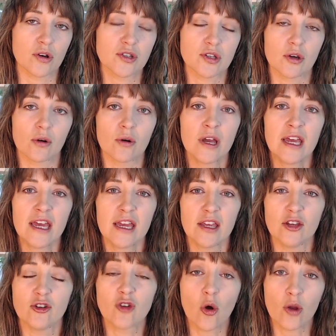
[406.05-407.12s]
So
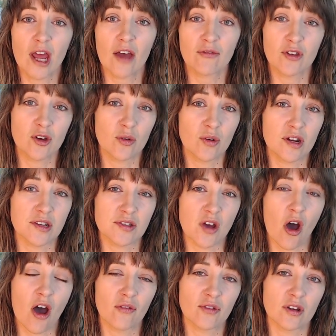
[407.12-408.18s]
you don't have to do it as
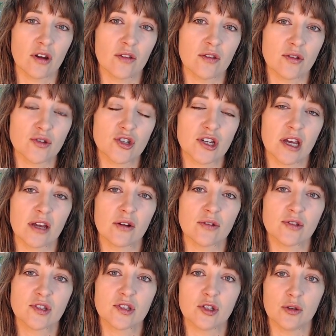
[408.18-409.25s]
often on those
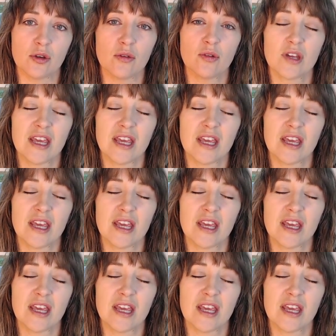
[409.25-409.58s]
channels to